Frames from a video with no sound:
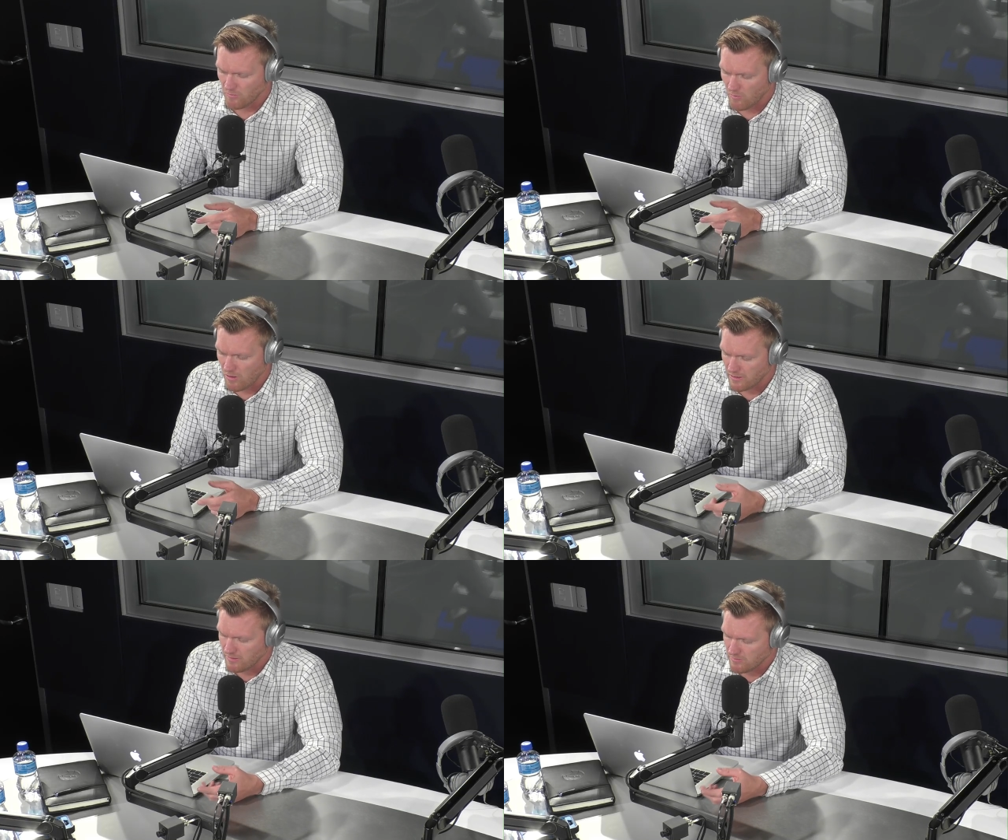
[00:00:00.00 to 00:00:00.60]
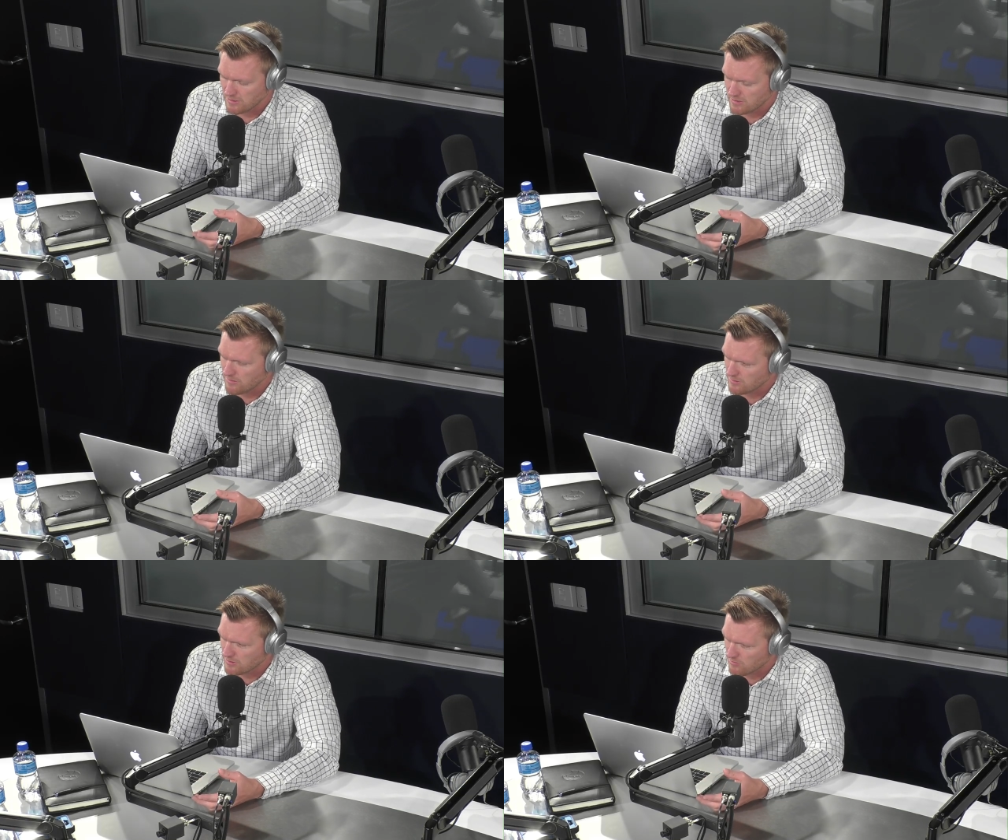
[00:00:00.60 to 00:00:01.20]
One, it was it
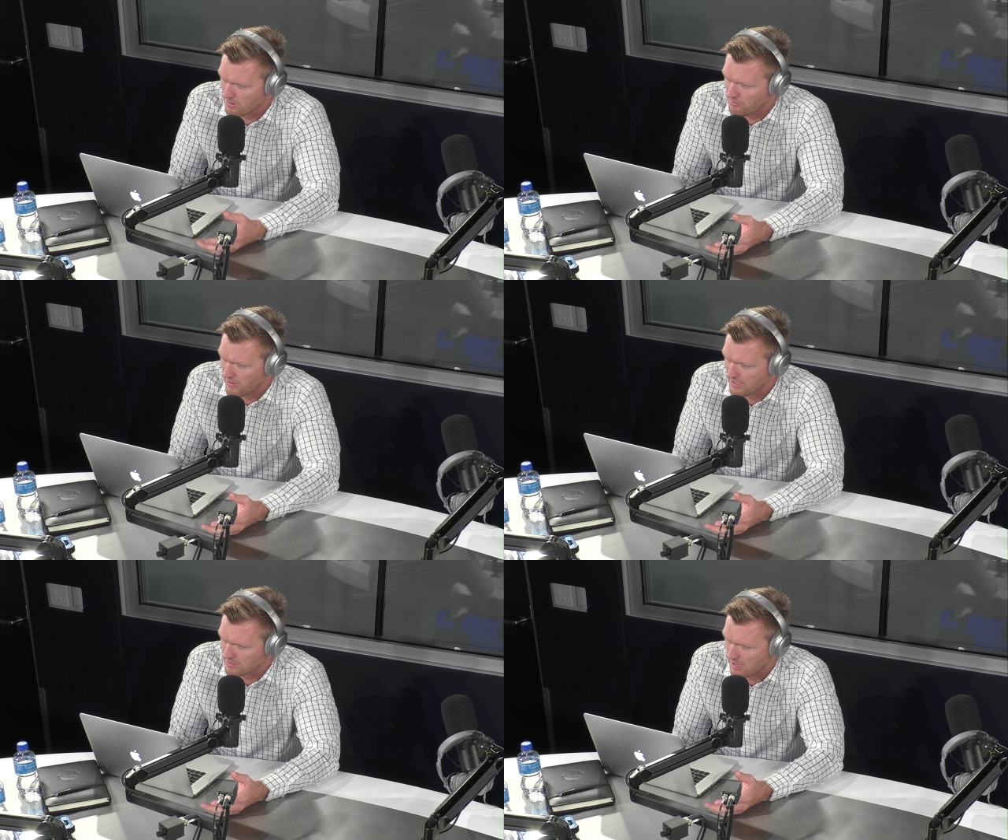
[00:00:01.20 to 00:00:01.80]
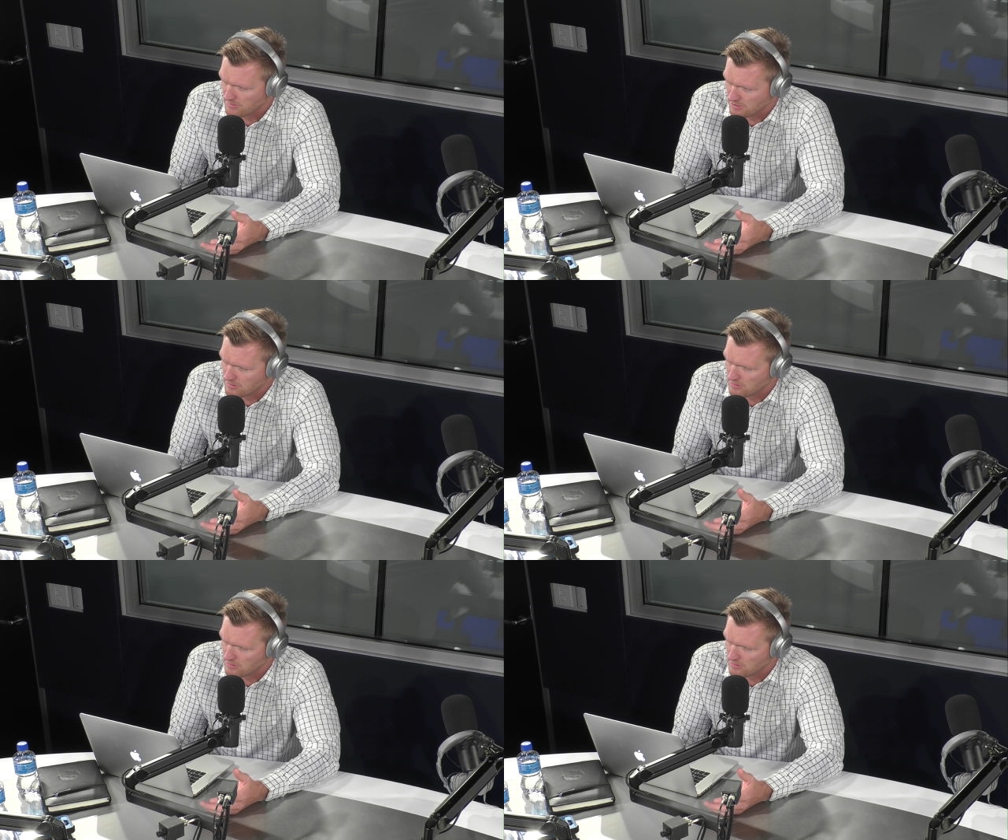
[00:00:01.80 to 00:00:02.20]
was a run pass option.